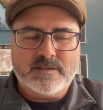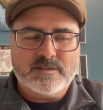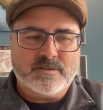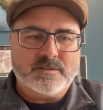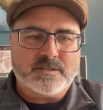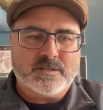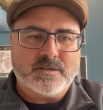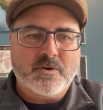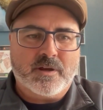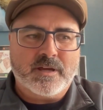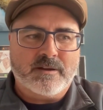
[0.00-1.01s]
So it's a
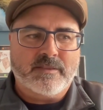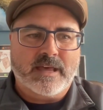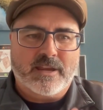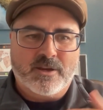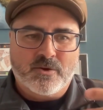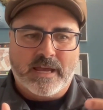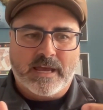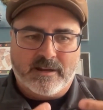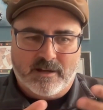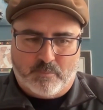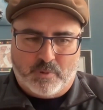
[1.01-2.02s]
token that you get
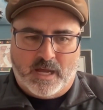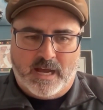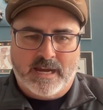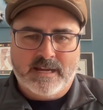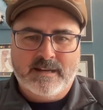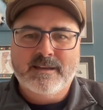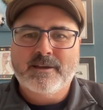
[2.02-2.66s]
applied